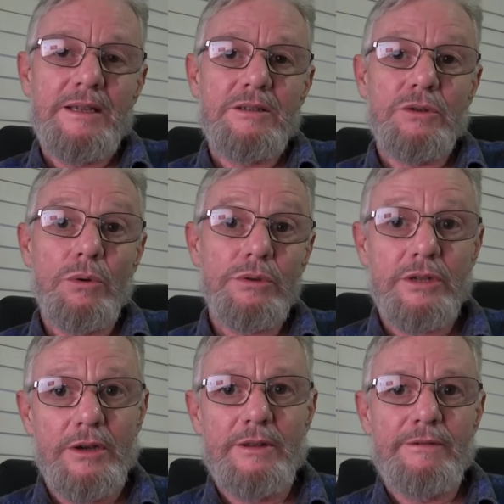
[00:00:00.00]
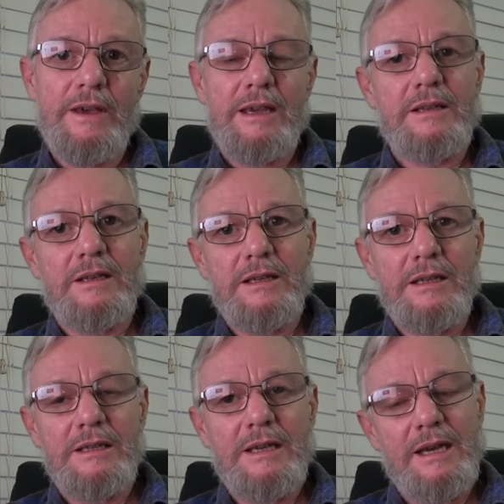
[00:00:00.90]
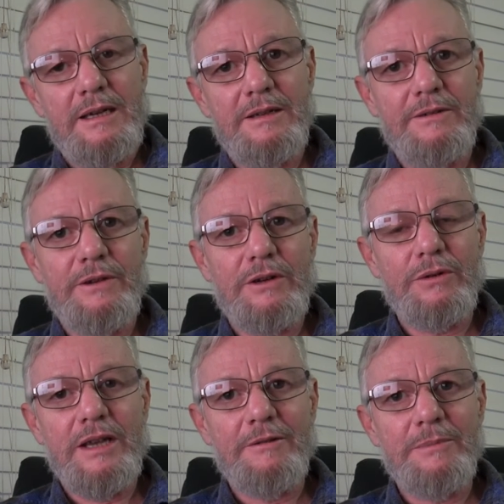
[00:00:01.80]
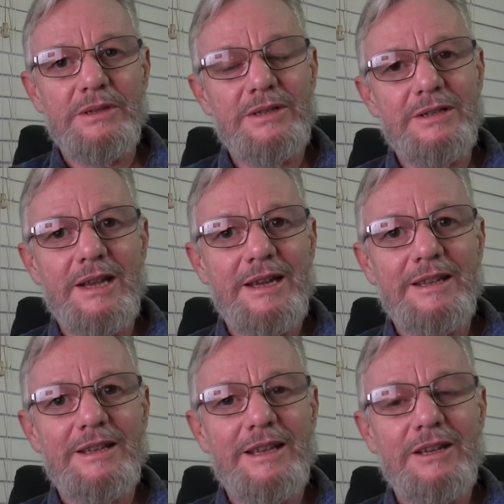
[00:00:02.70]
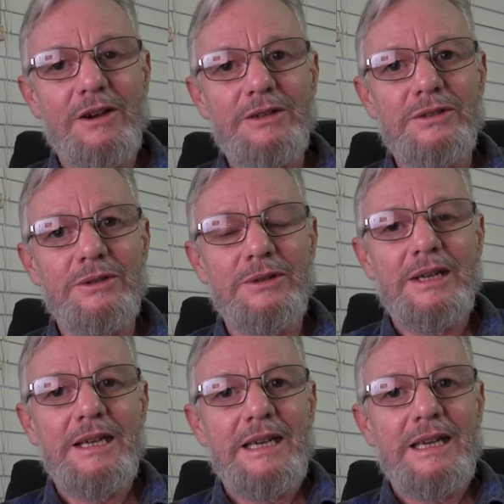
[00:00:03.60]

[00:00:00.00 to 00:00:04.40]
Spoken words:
And there's also the fact that the federal government is saying that they're going to